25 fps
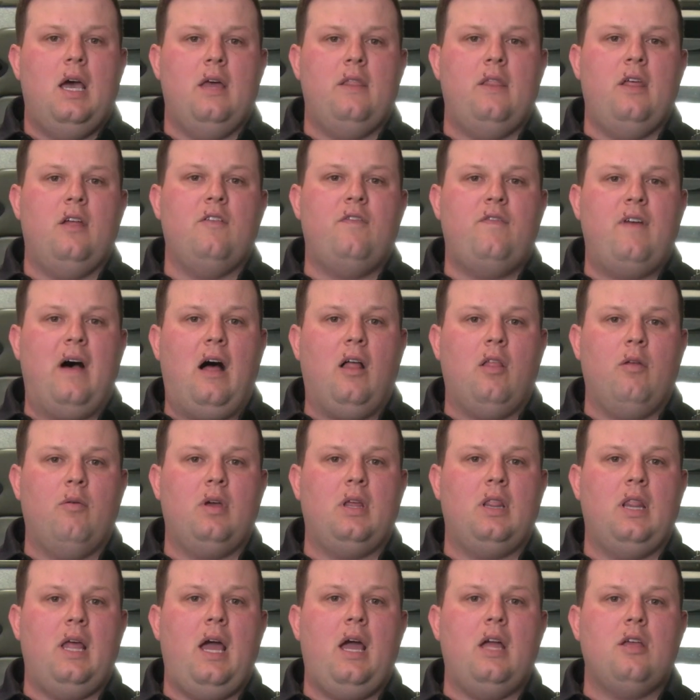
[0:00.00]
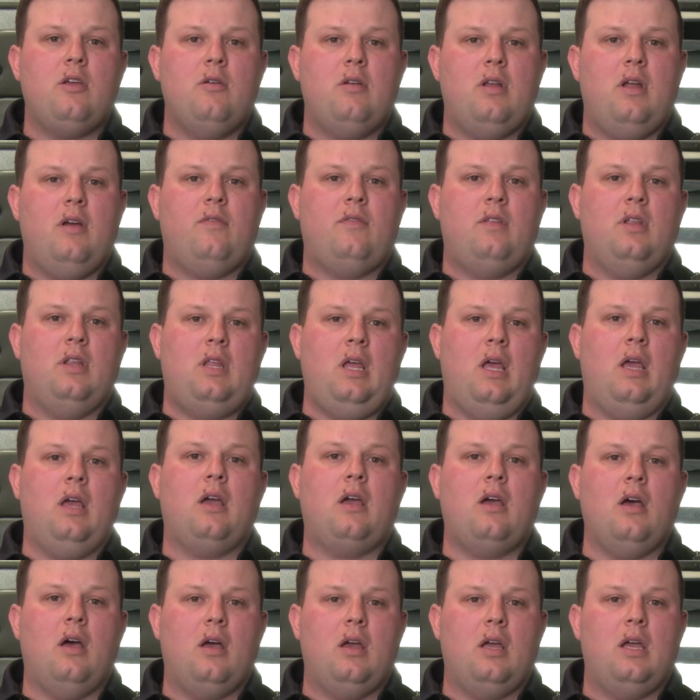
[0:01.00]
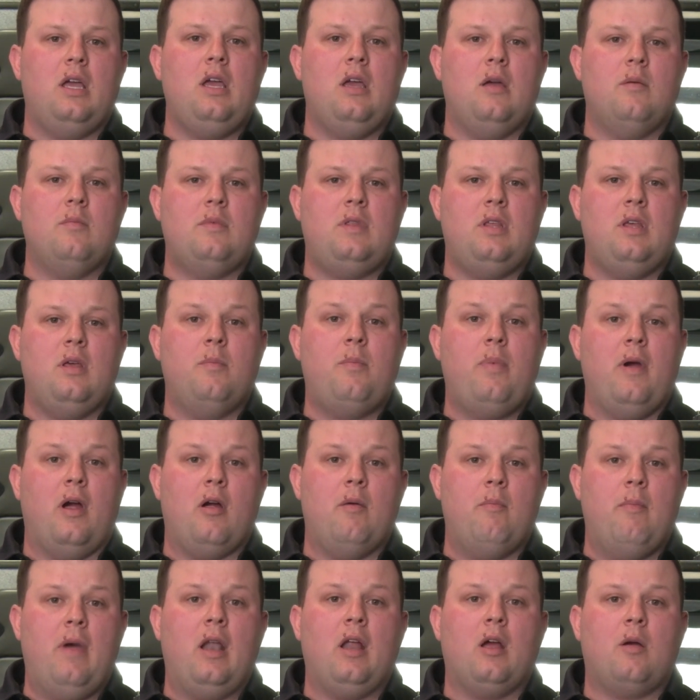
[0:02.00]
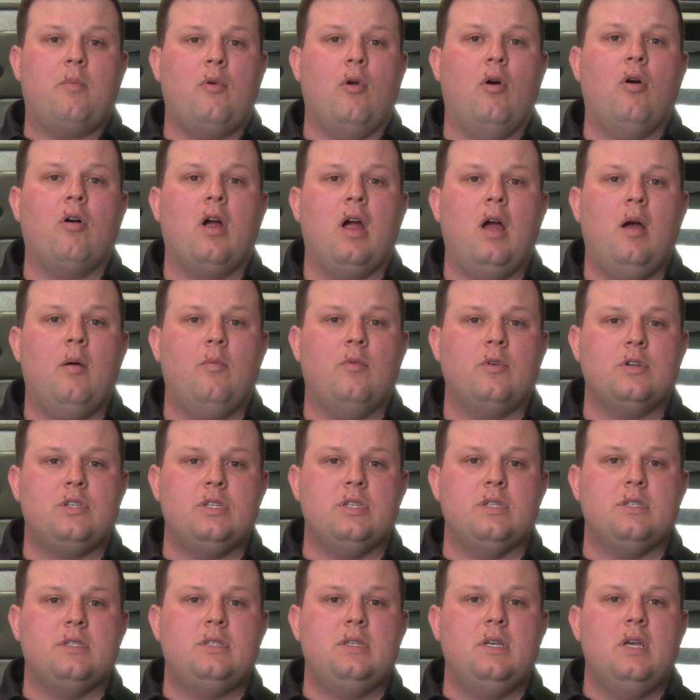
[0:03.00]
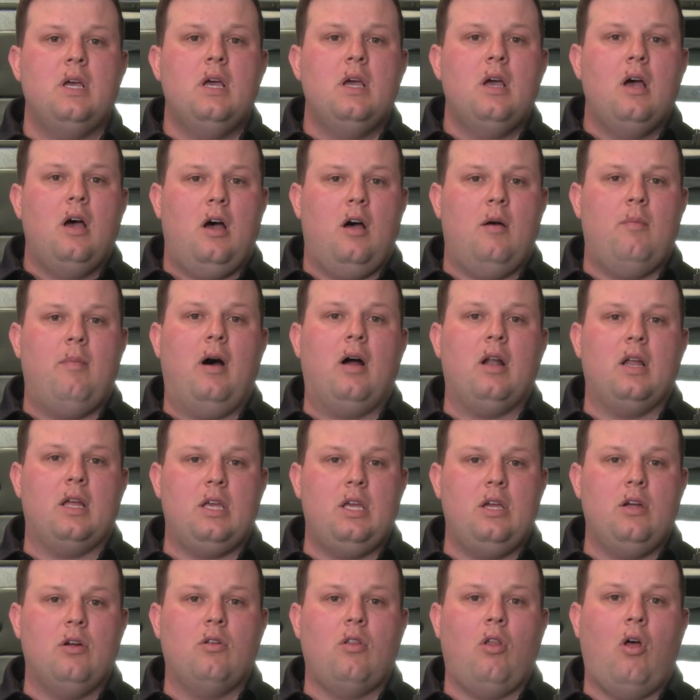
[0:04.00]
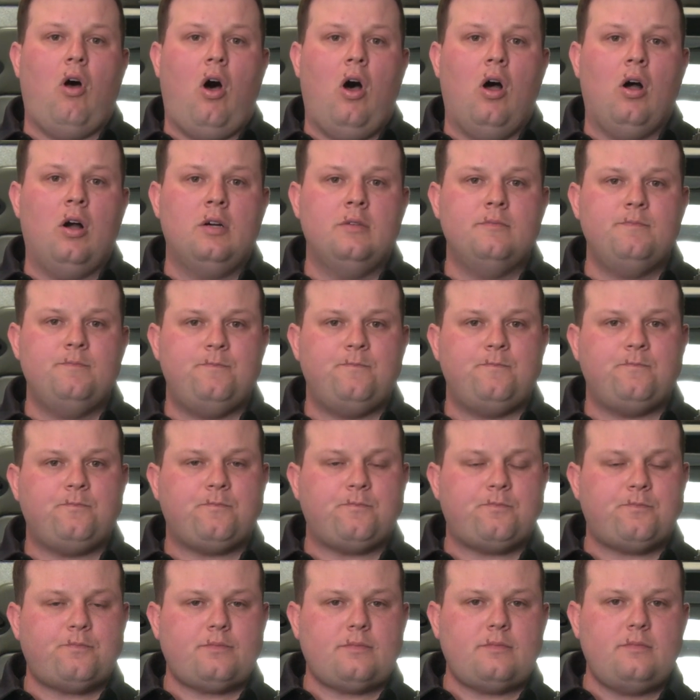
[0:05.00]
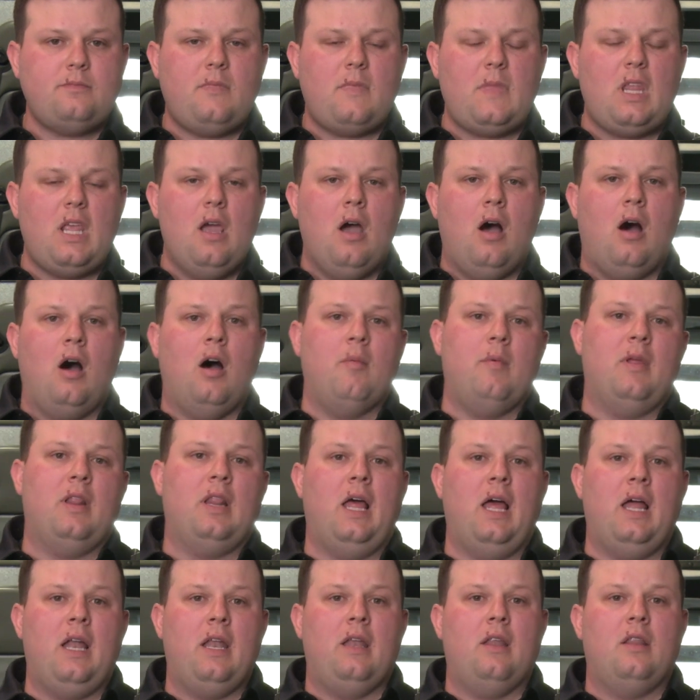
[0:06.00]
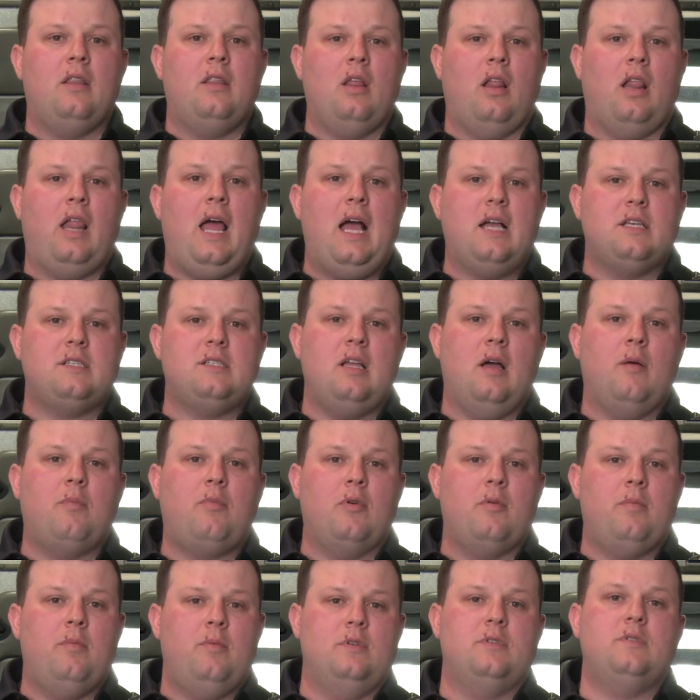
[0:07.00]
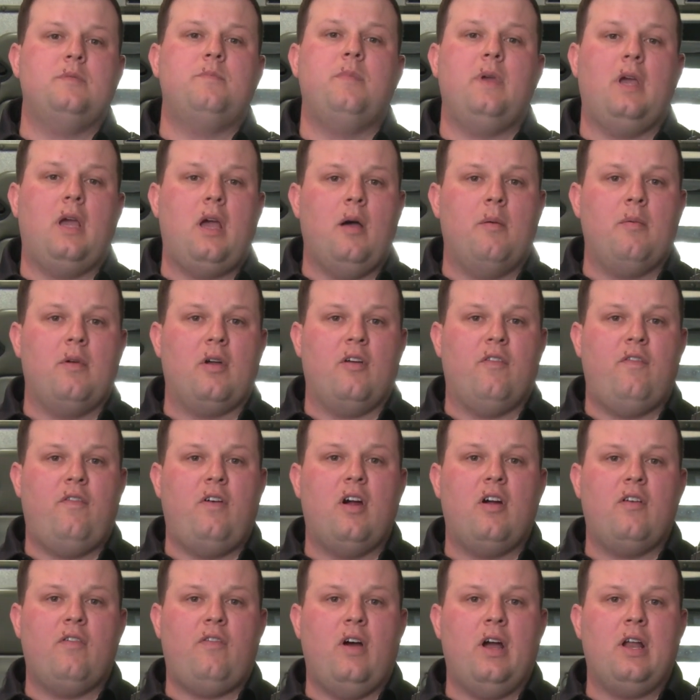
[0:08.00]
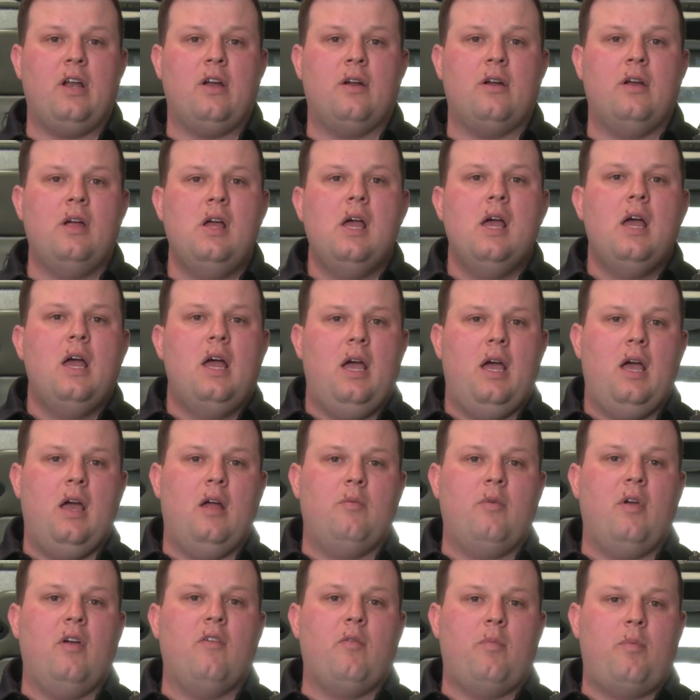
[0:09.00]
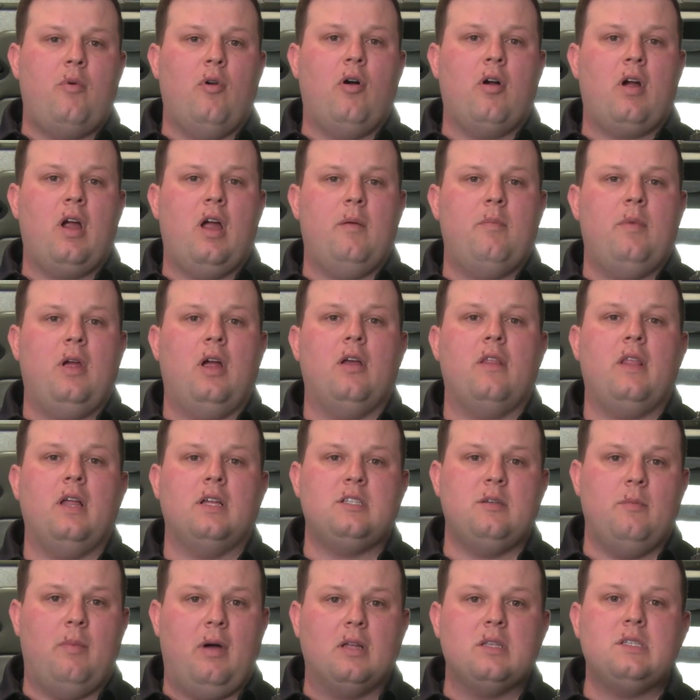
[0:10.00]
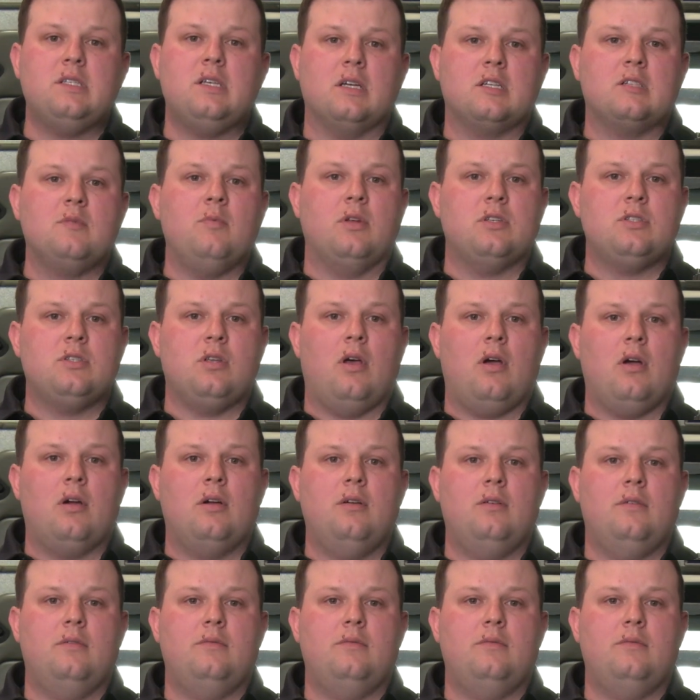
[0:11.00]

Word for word: and then following that, you'd have to take a EMT paramedic program, which is about a year long. Um, and then the last step would be becoming a firefighter, and we have a program here that's about six months long.